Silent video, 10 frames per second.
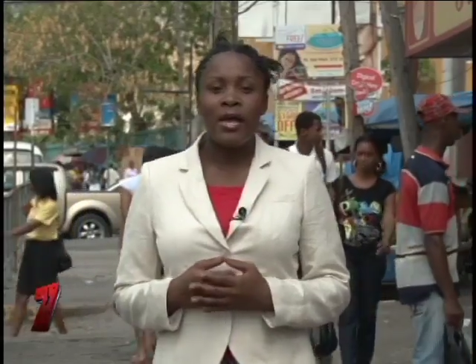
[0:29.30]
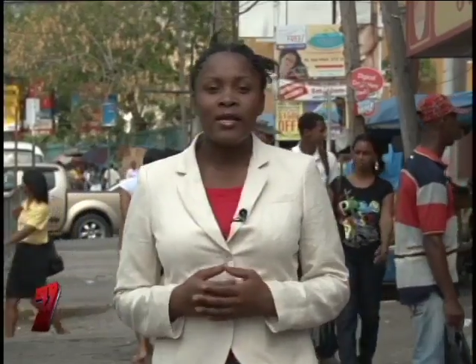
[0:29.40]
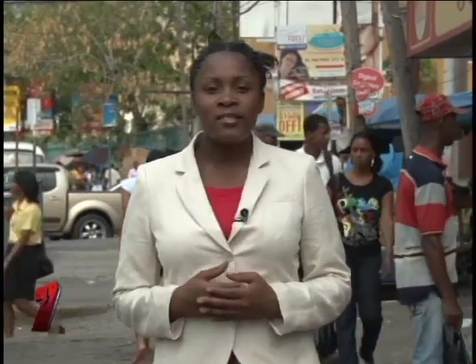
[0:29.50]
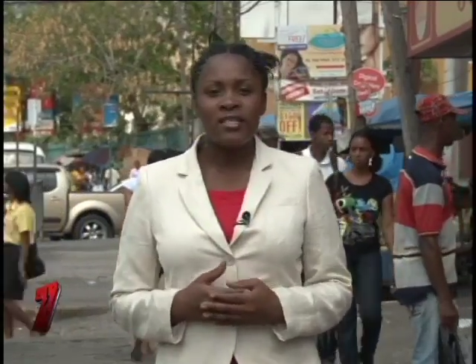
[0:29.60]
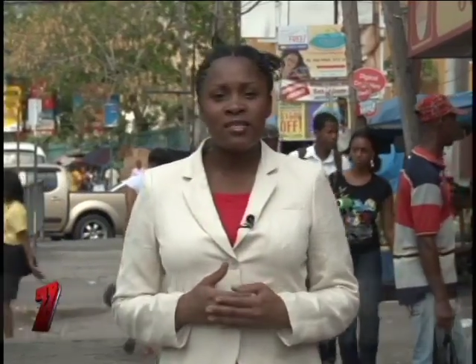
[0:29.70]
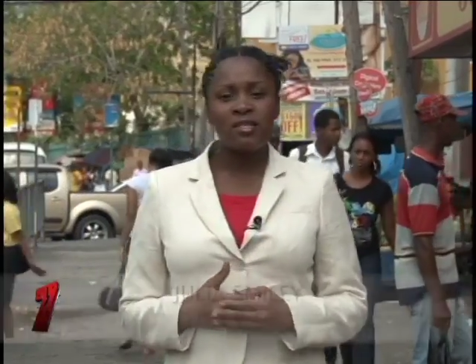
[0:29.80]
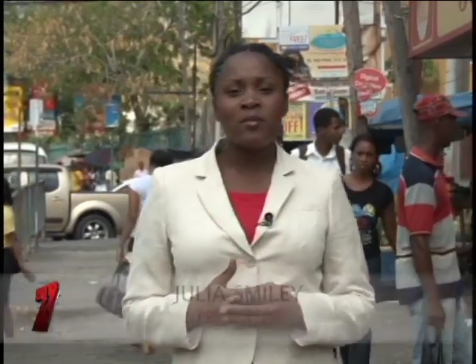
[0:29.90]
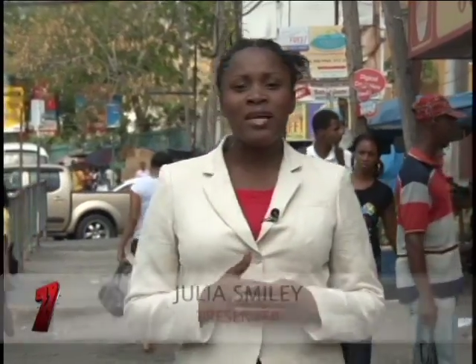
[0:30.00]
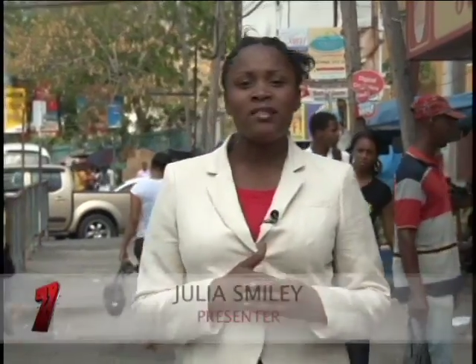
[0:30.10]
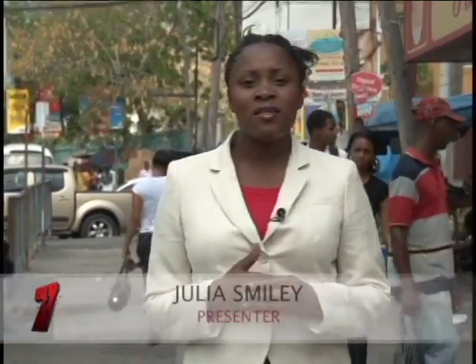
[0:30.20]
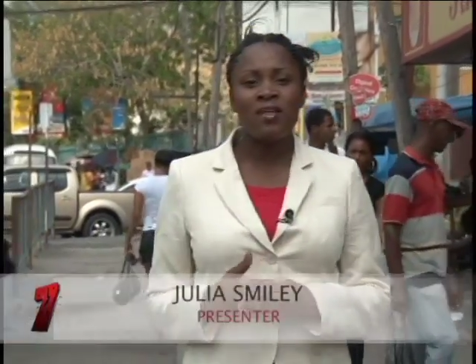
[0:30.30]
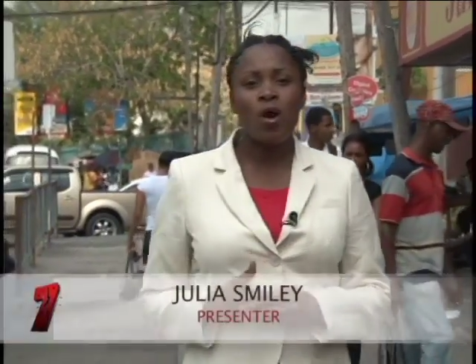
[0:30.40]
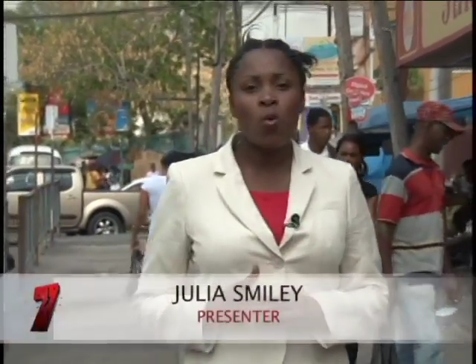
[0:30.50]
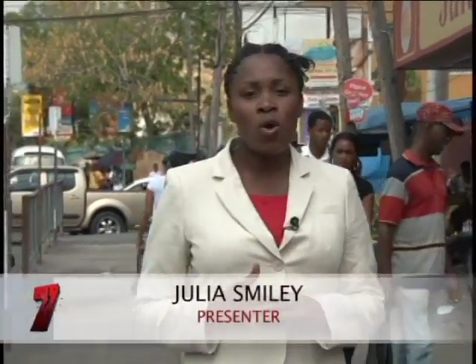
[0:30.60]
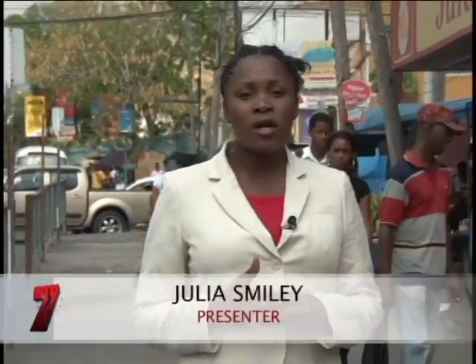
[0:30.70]
It is estimated
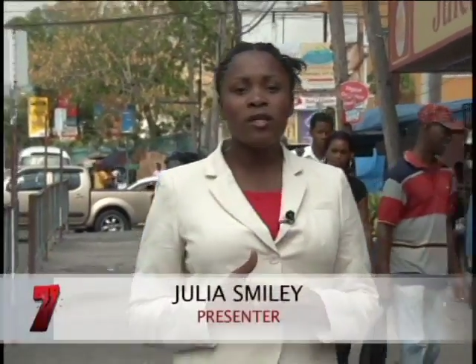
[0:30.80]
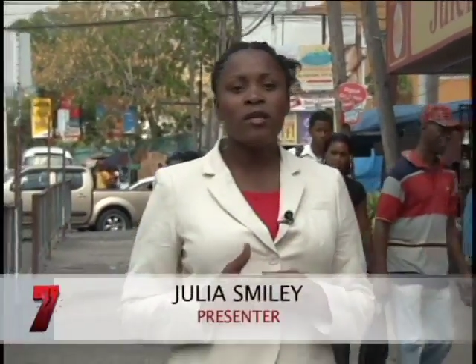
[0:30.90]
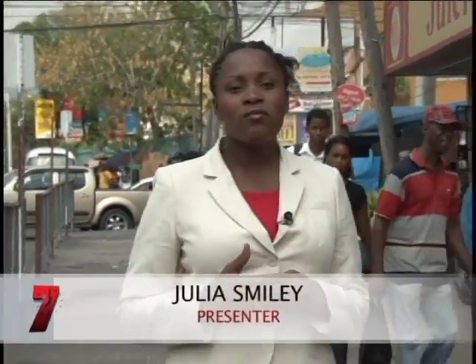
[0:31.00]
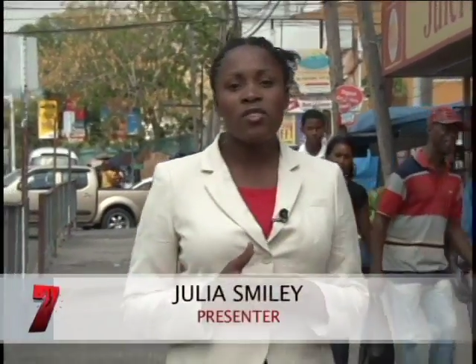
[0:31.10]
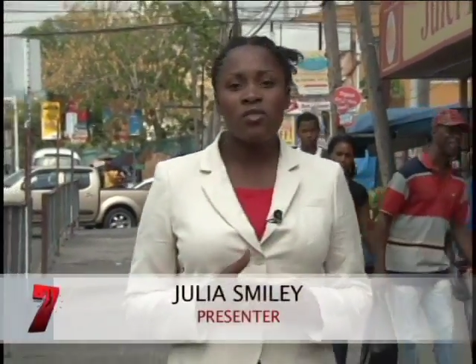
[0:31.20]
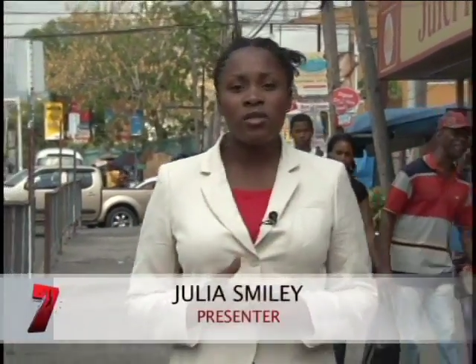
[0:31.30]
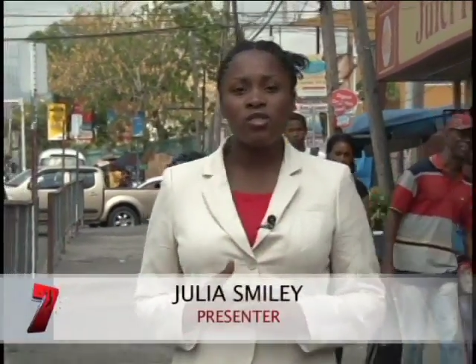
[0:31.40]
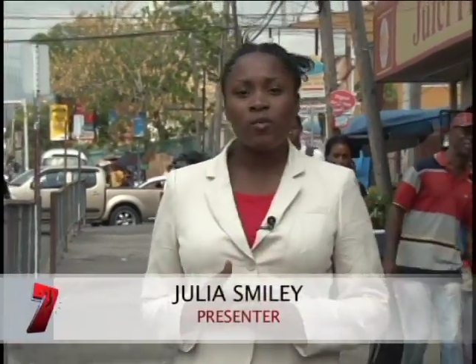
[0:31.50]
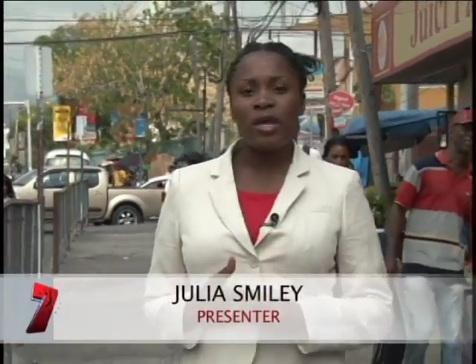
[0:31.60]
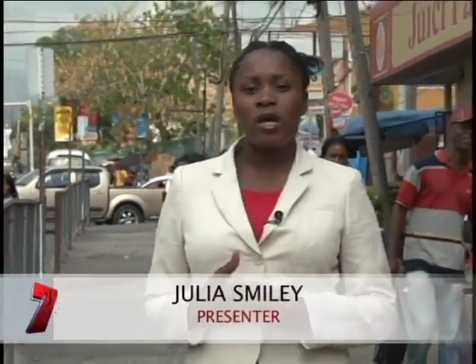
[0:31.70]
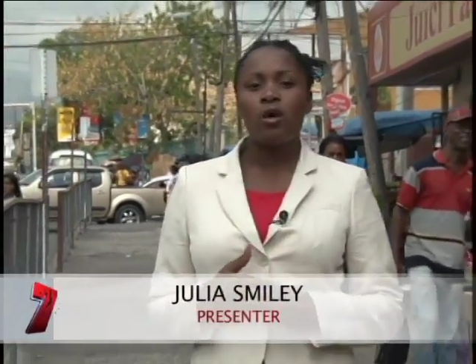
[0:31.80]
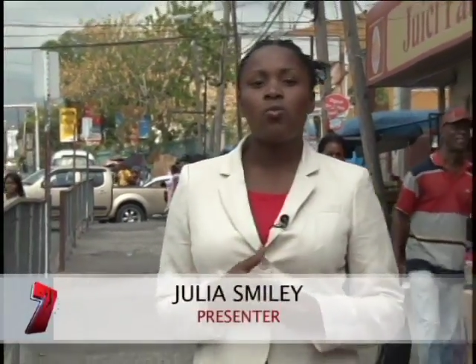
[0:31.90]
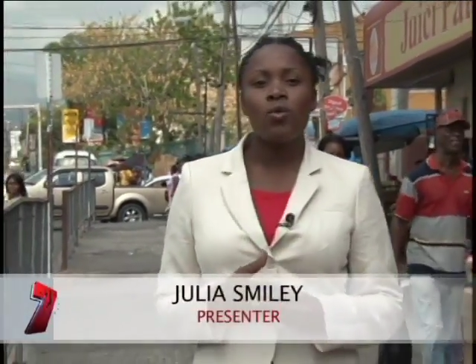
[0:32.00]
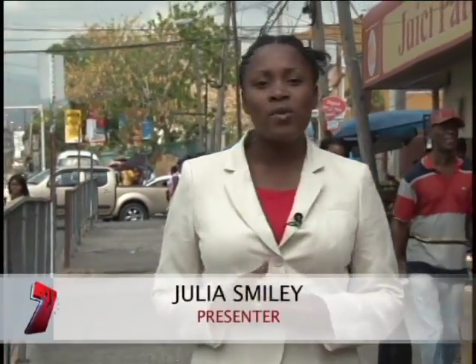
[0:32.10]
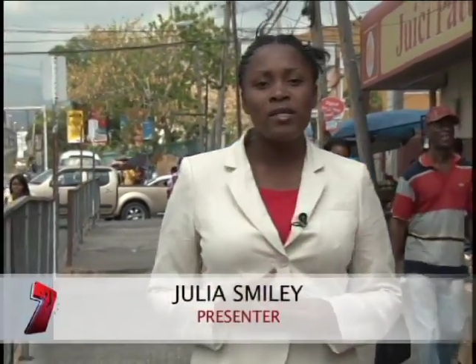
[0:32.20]
that 1 in every 3 Jamaican
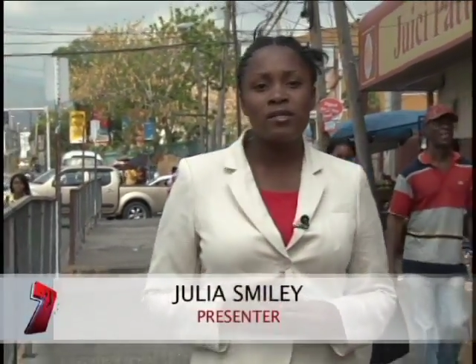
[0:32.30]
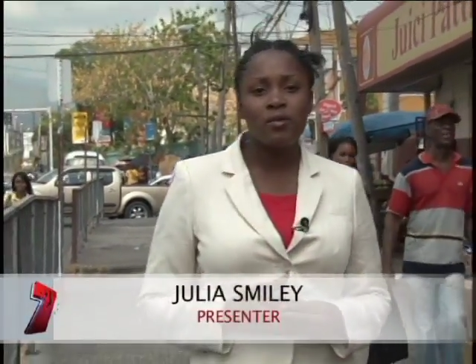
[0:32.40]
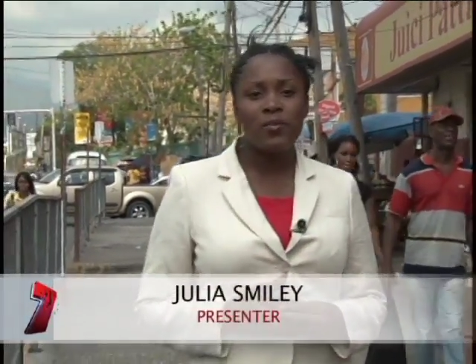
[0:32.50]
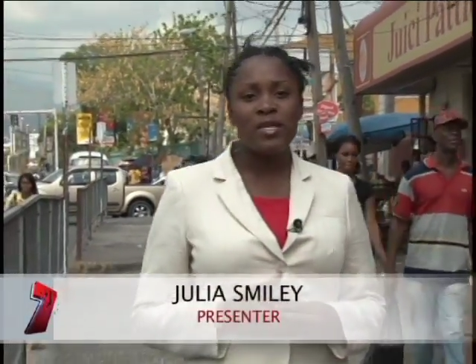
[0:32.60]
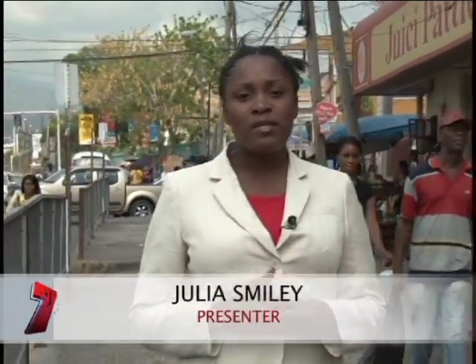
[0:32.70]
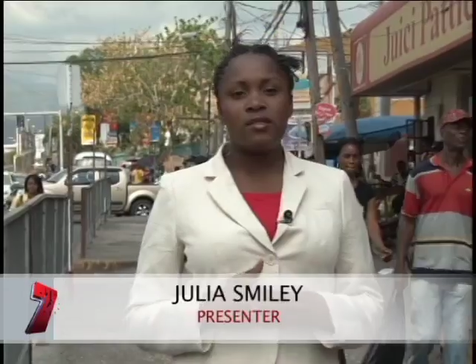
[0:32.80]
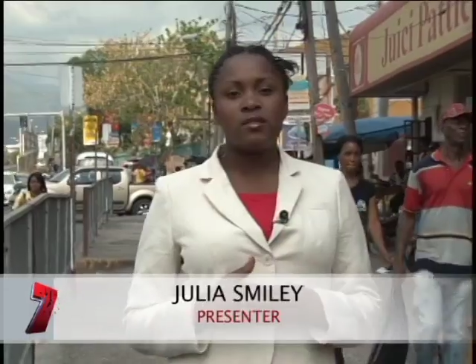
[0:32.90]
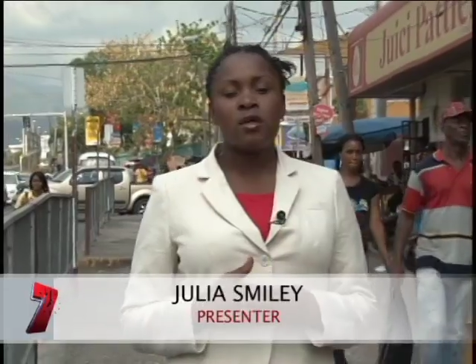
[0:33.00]
women is obese,